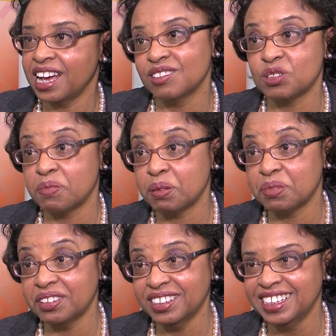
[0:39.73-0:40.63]
council
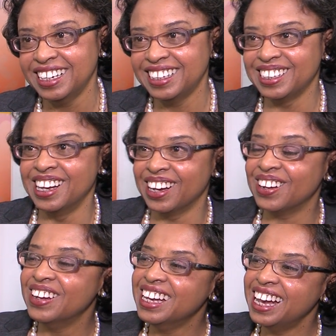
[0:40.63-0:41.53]
member, you
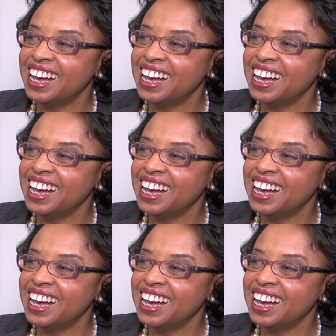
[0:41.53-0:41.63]
know,